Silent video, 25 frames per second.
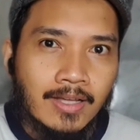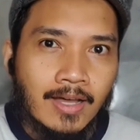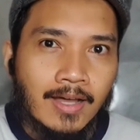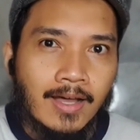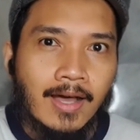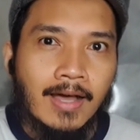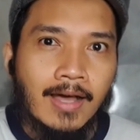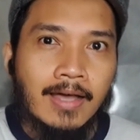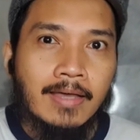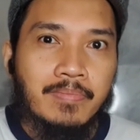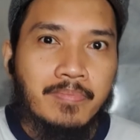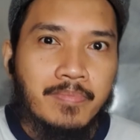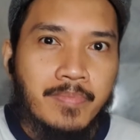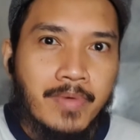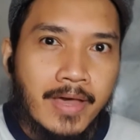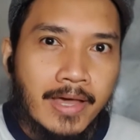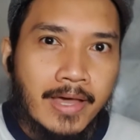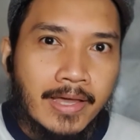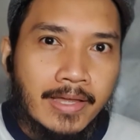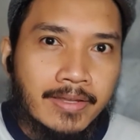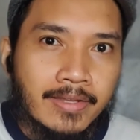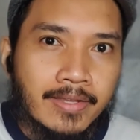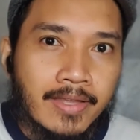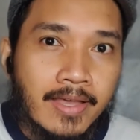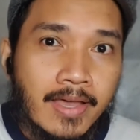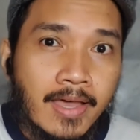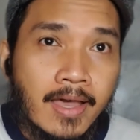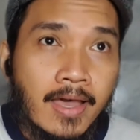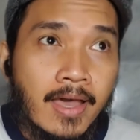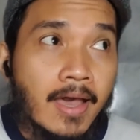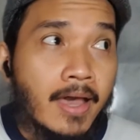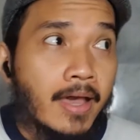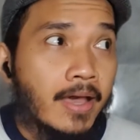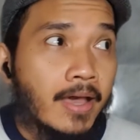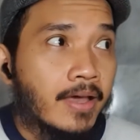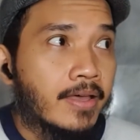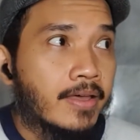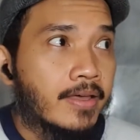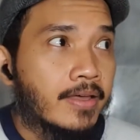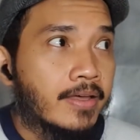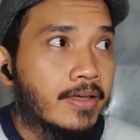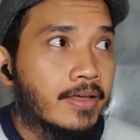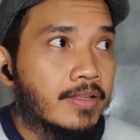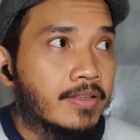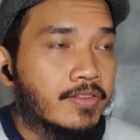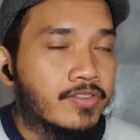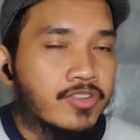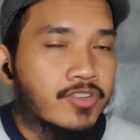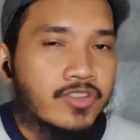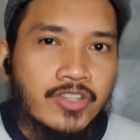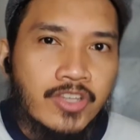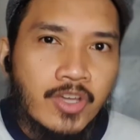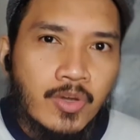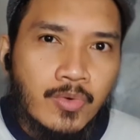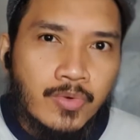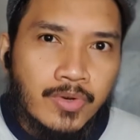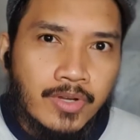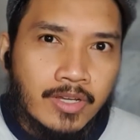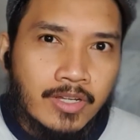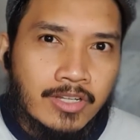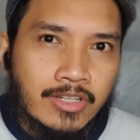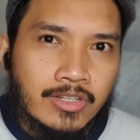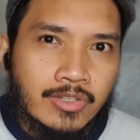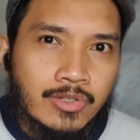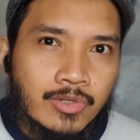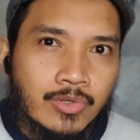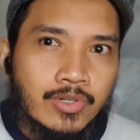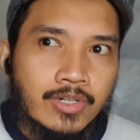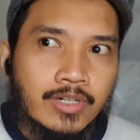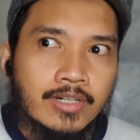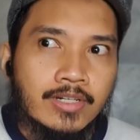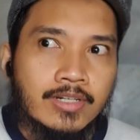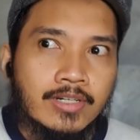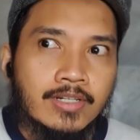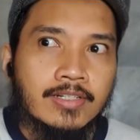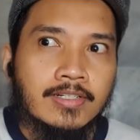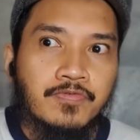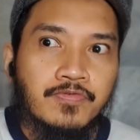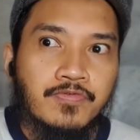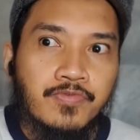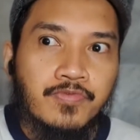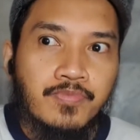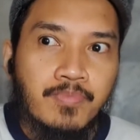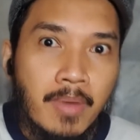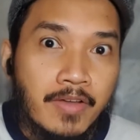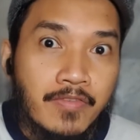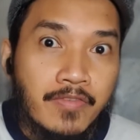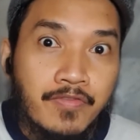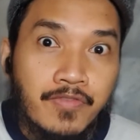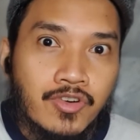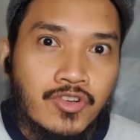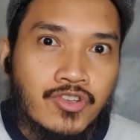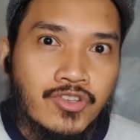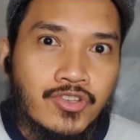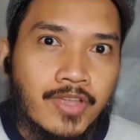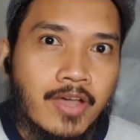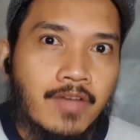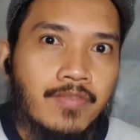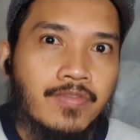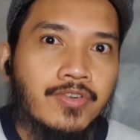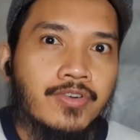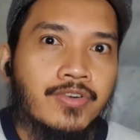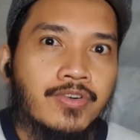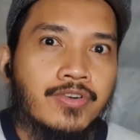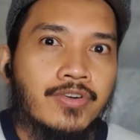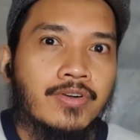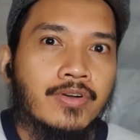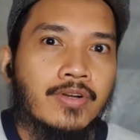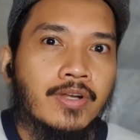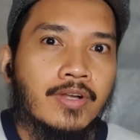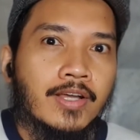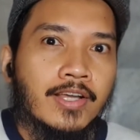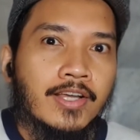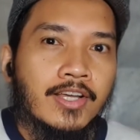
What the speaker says: I'm Ben, and today we're gonna do my first ever